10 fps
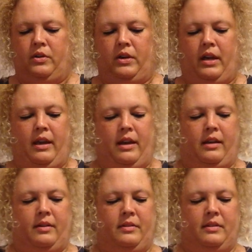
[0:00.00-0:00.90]
Okay,
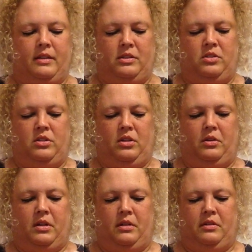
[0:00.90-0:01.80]
let's
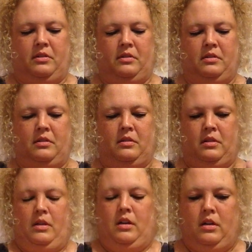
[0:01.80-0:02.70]
do it.
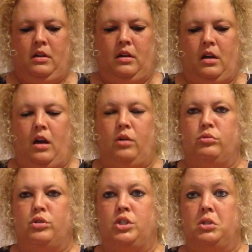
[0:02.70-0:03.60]
Oh,
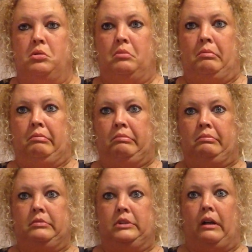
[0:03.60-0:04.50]
shoot.
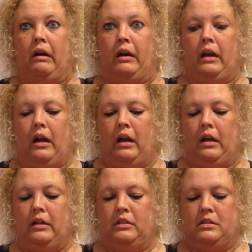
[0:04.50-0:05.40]
Sorry,
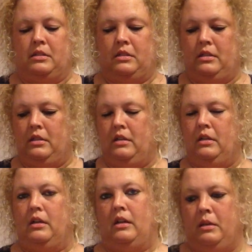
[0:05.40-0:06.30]
guys.
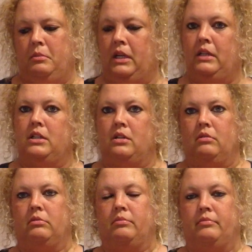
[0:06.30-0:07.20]
I didn't
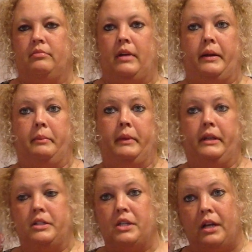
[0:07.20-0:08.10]
mean
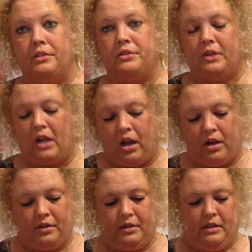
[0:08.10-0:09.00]
to jostle
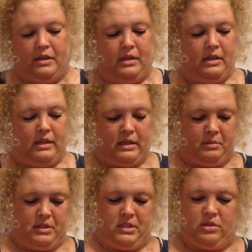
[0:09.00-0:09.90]
y'all. And
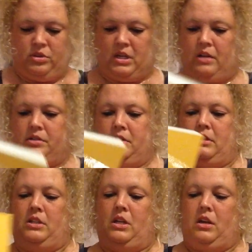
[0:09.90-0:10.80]
I'm still
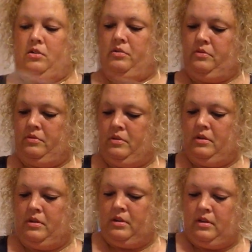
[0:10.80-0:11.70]
jostling
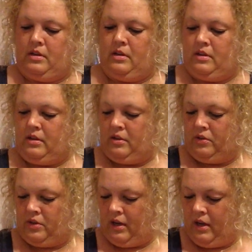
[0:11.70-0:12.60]
y'all.
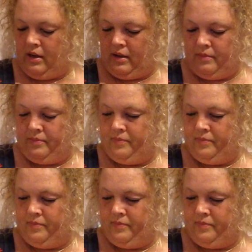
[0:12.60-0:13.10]
Okay.